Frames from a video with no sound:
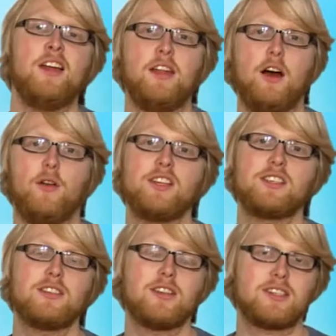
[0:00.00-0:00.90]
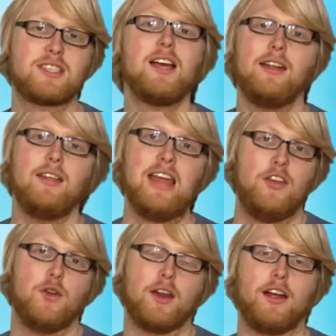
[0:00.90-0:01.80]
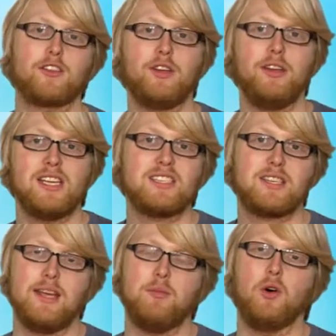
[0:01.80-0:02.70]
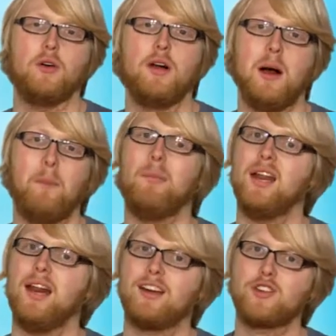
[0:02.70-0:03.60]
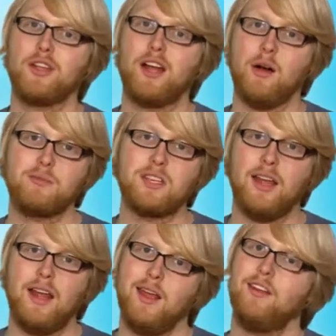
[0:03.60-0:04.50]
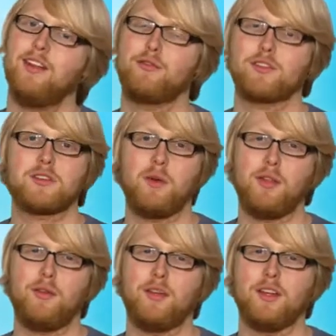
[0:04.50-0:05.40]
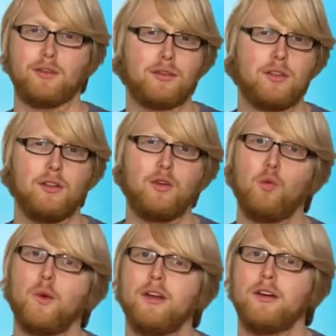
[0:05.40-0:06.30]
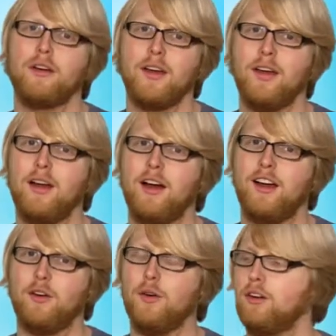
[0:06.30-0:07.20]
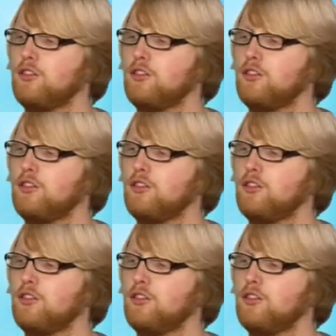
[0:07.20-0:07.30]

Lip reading: Now this is a setting that you can actually disable, but it actually comes in handy for some other things. It's a little weird. I don't